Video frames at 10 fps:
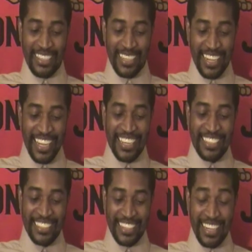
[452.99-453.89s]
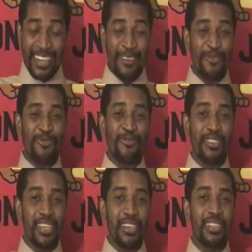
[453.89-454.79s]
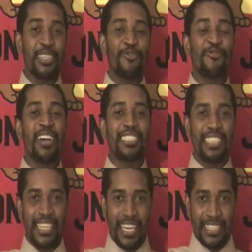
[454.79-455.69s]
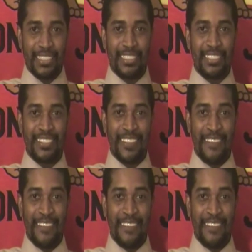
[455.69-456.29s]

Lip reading: Let it really resonate.